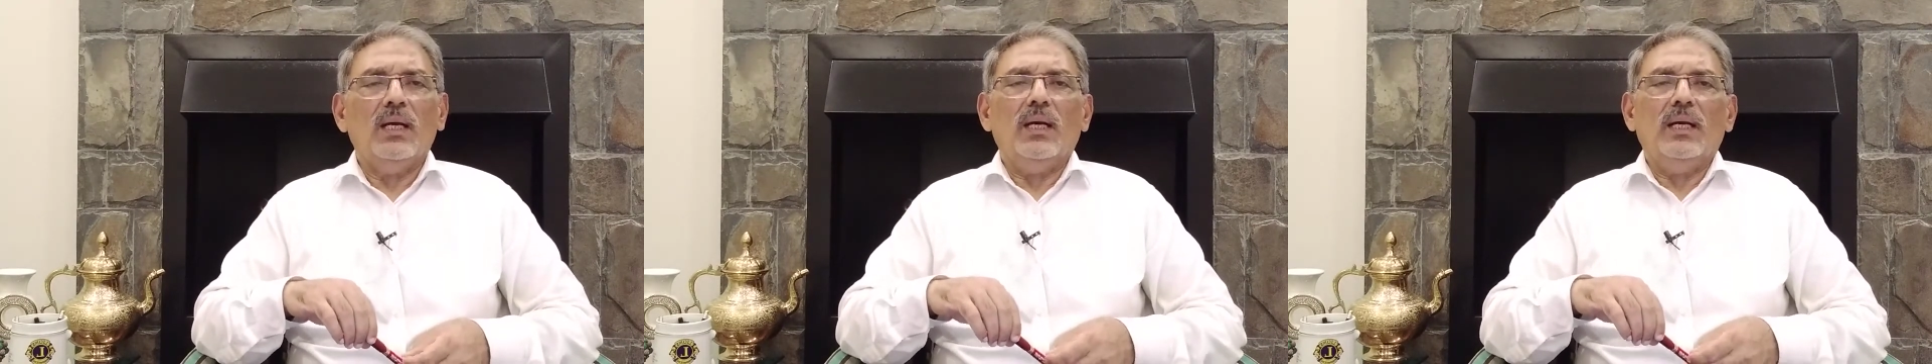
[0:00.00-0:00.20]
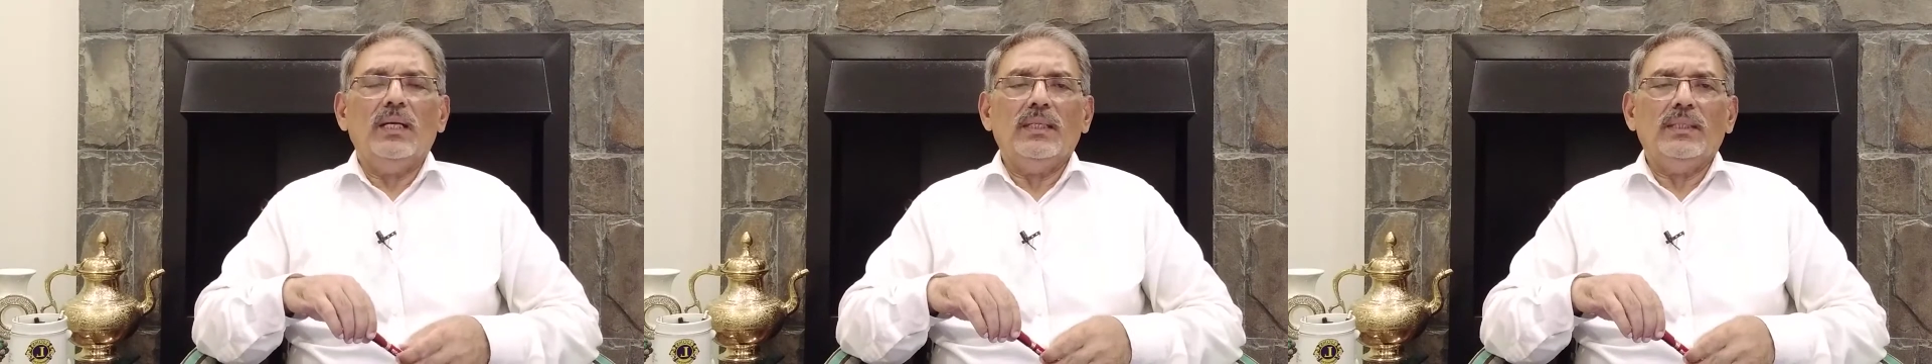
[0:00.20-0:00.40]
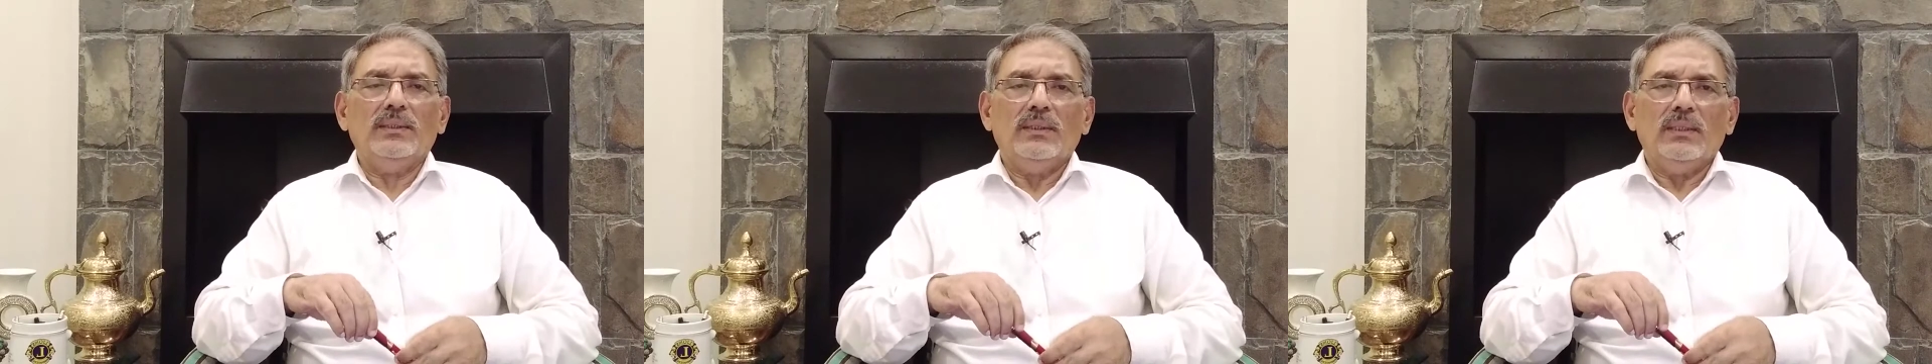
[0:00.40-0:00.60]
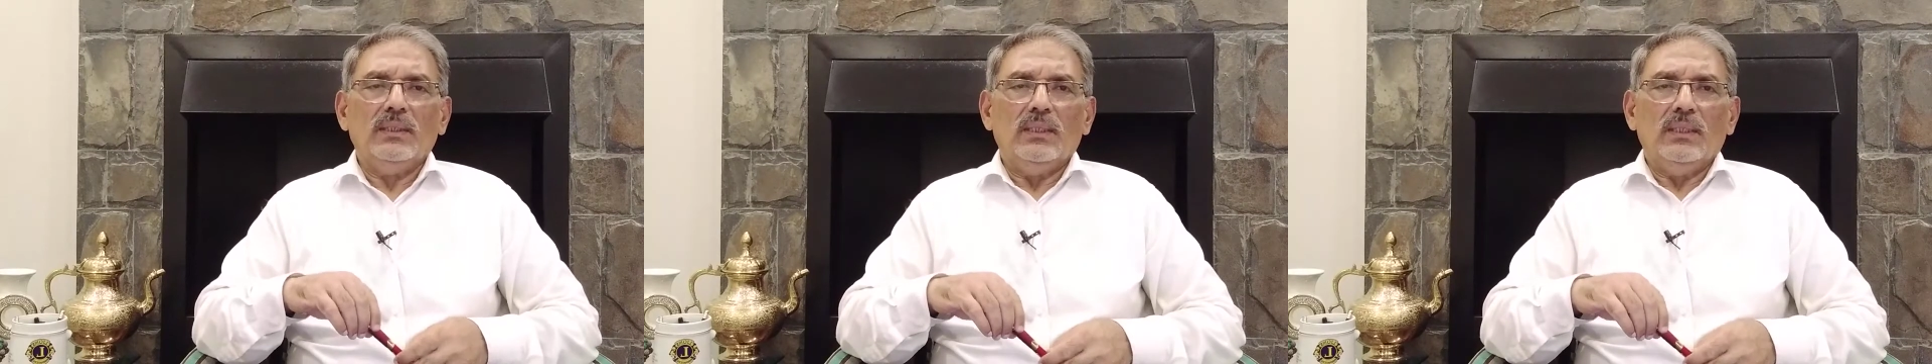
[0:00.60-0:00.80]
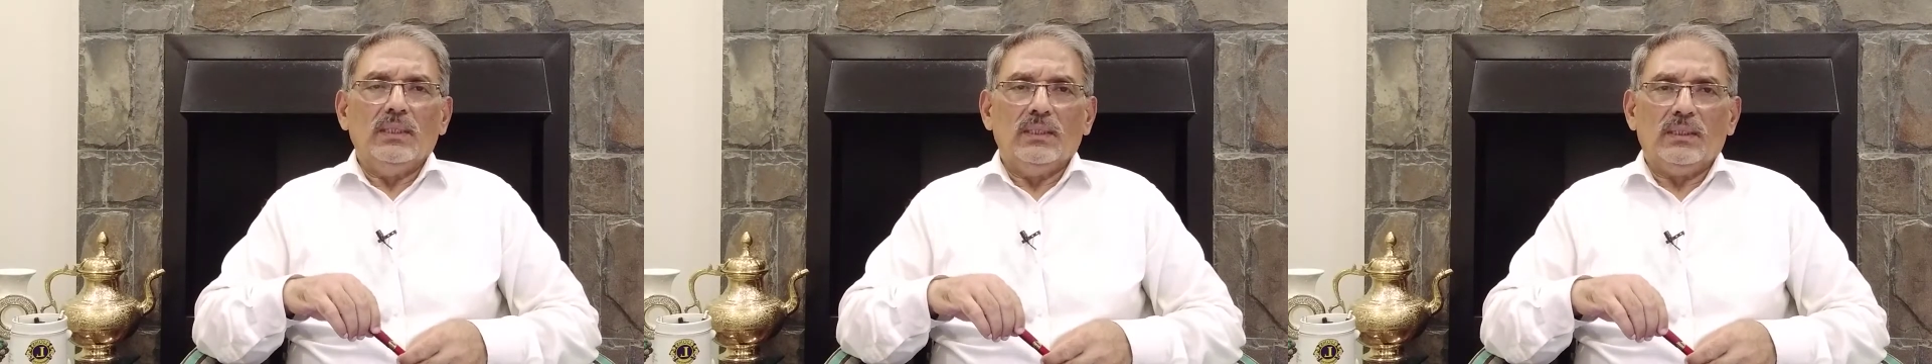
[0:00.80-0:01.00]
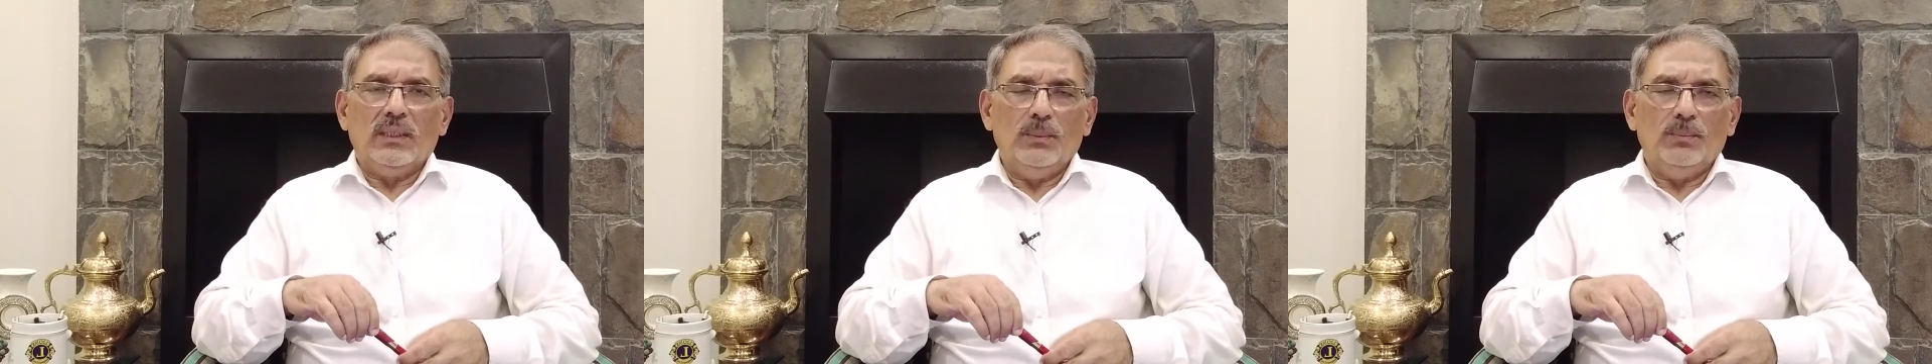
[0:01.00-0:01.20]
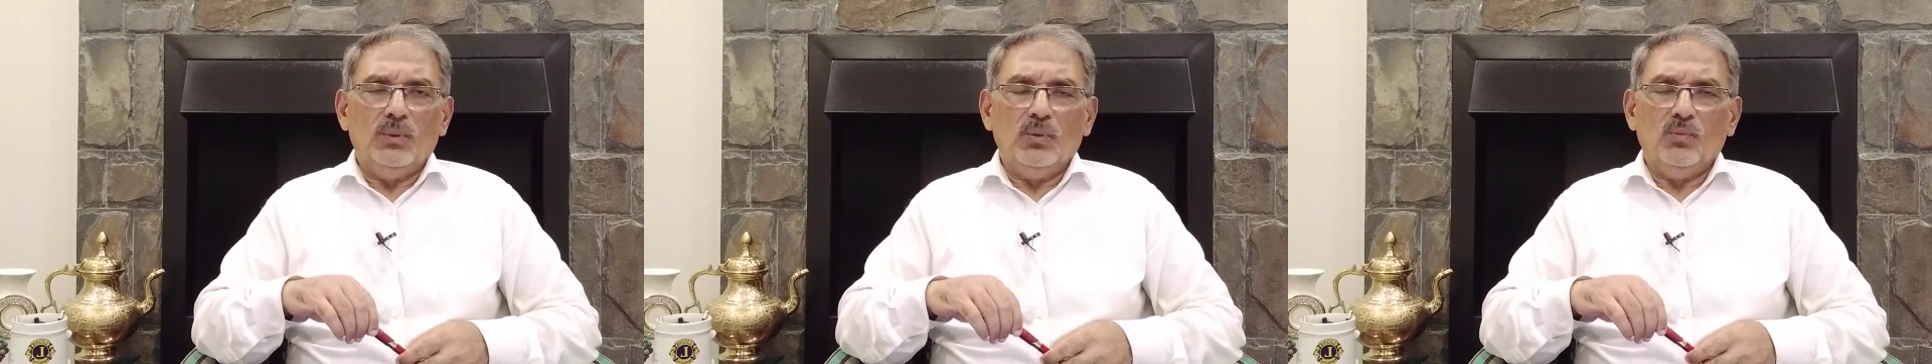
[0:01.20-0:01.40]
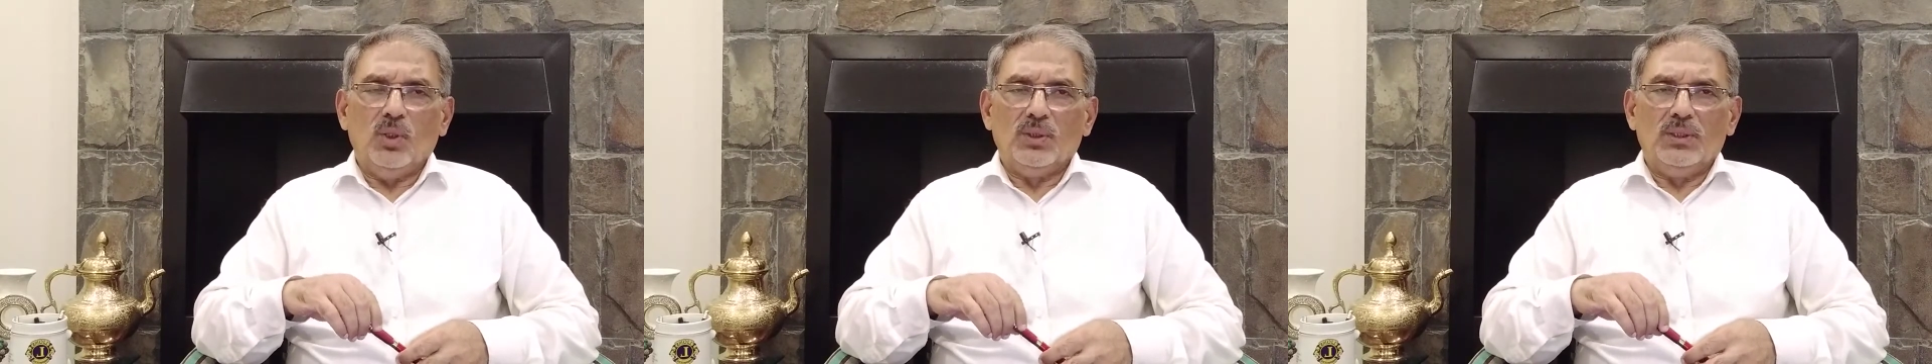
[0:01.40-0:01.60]
and keep
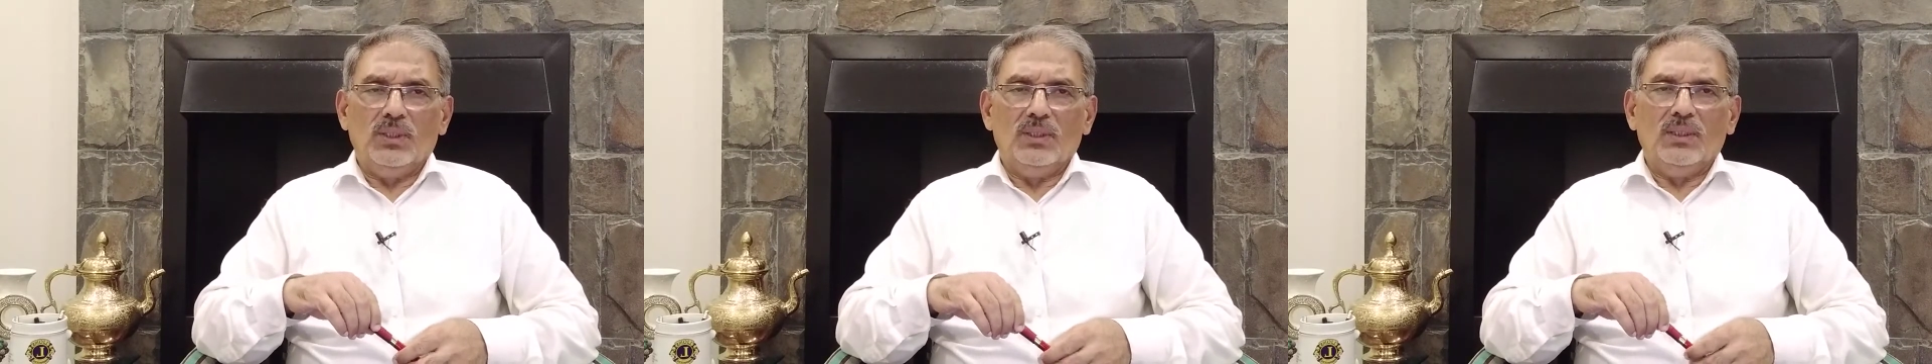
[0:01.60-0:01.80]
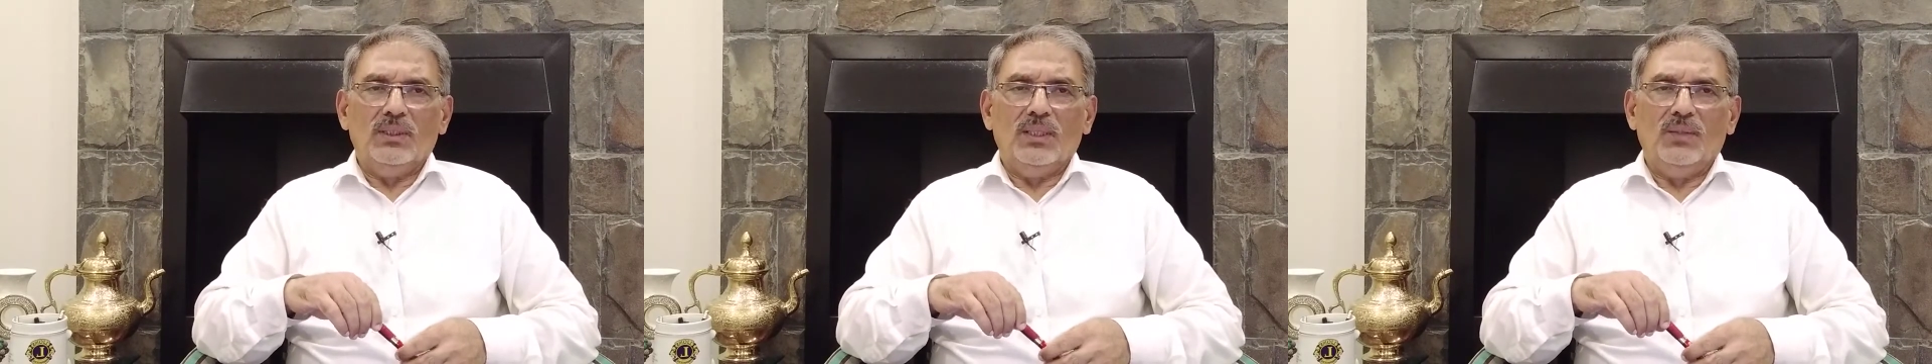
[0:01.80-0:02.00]
on watching